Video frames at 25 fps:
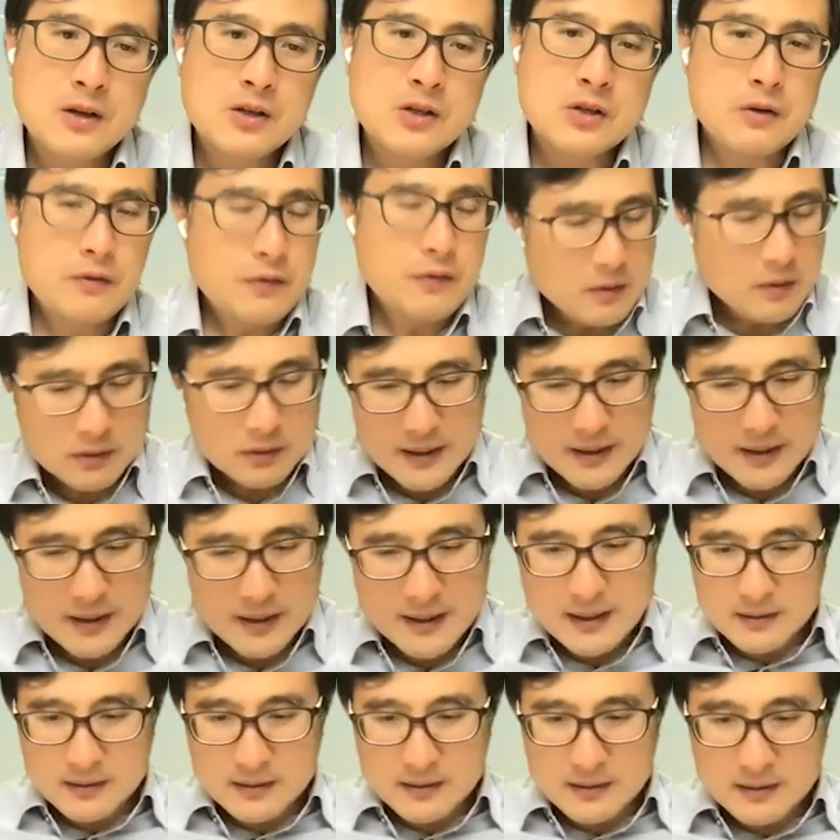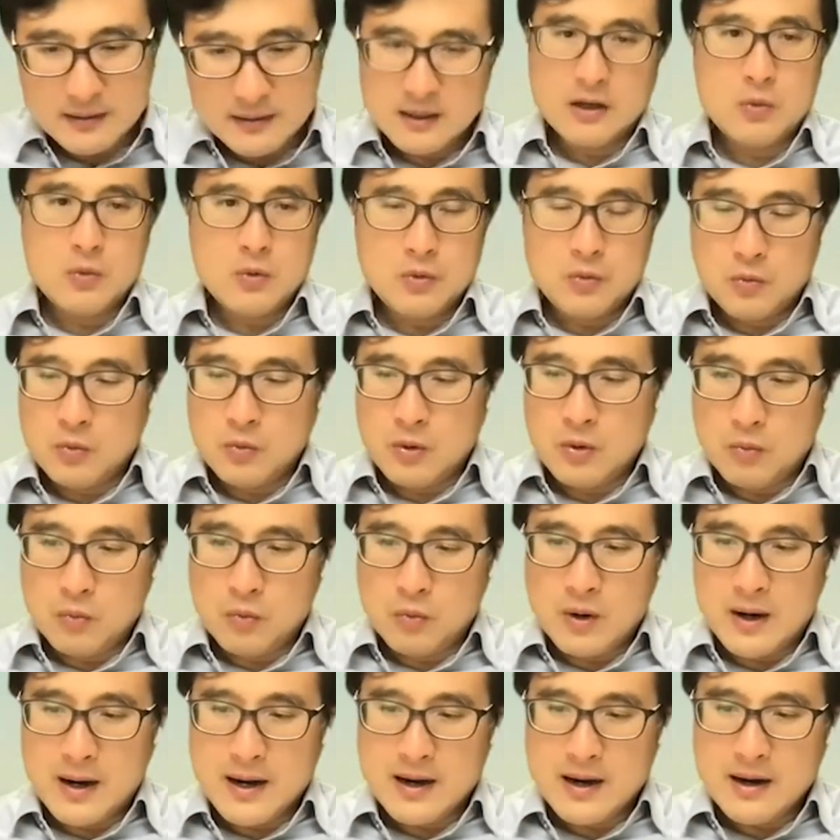So if you look at, you know,
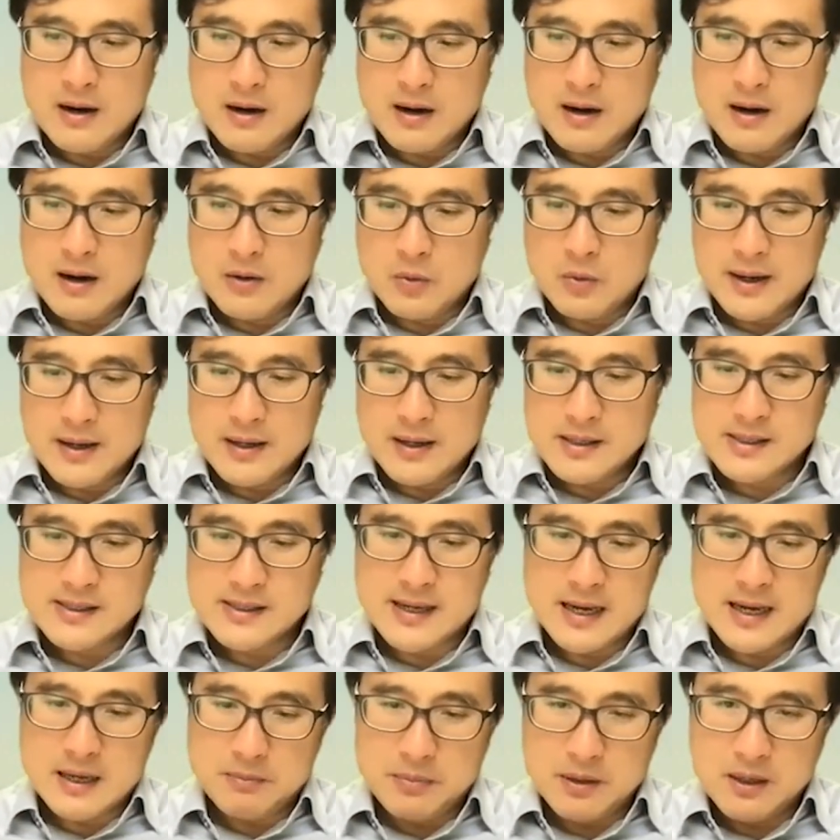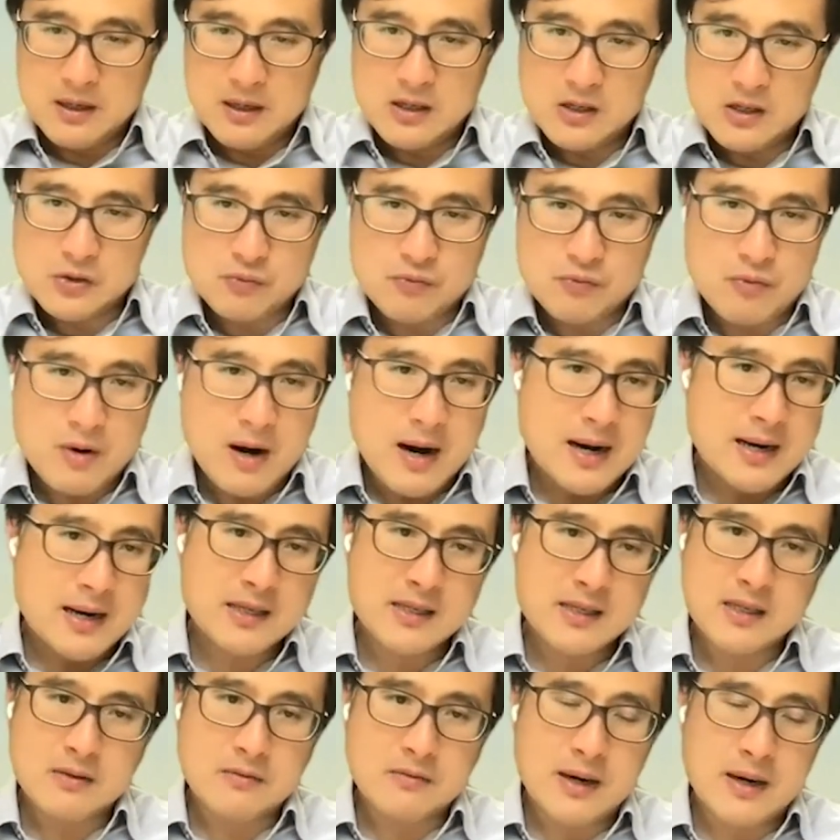why is diabetes
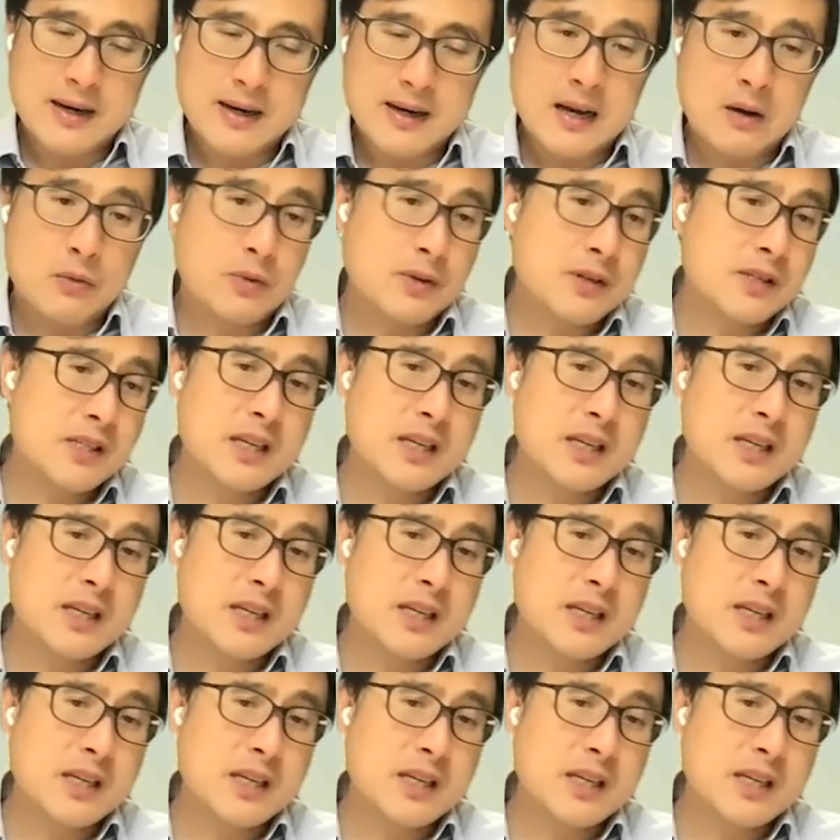rising right now?